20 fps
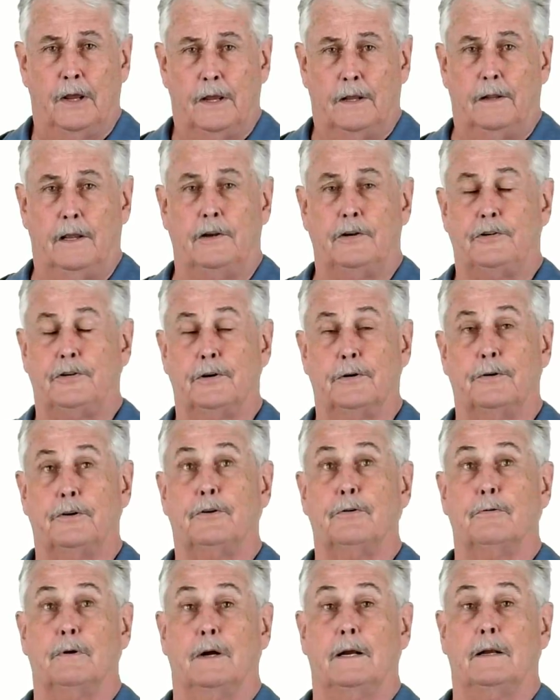unless you're
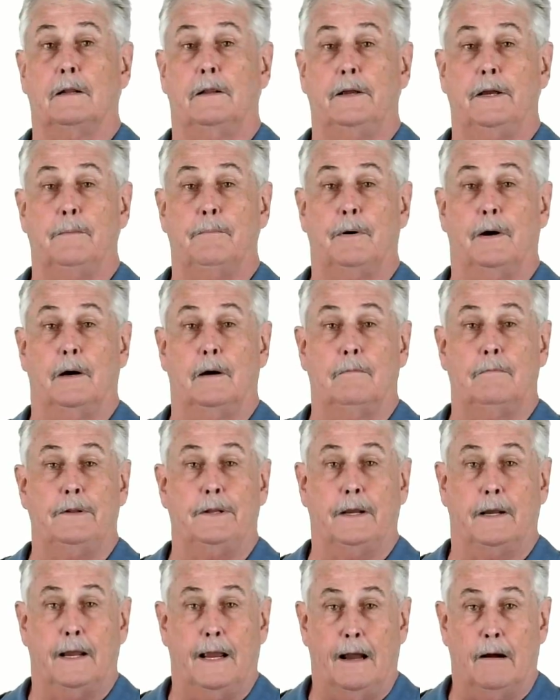directly above in
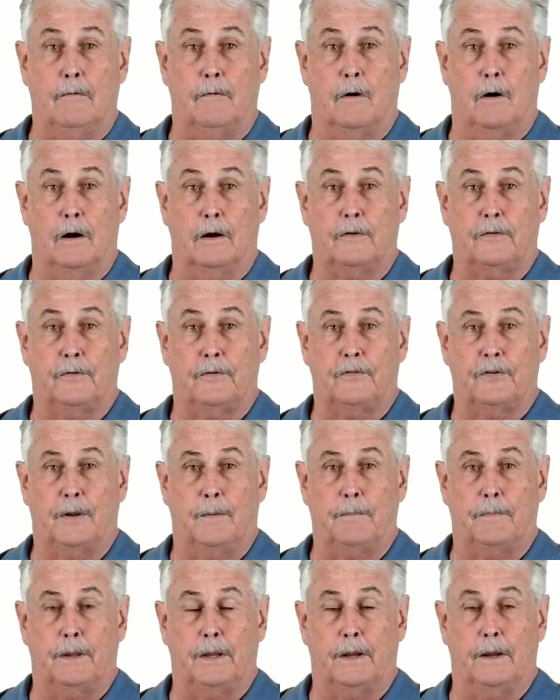the catwalks or
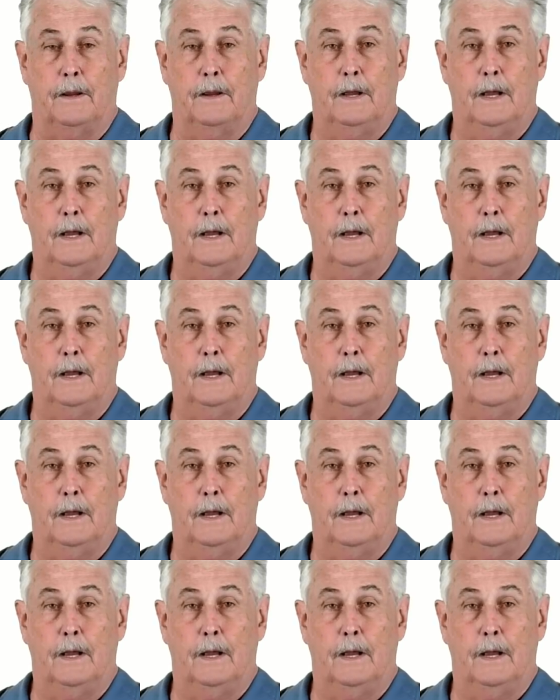something.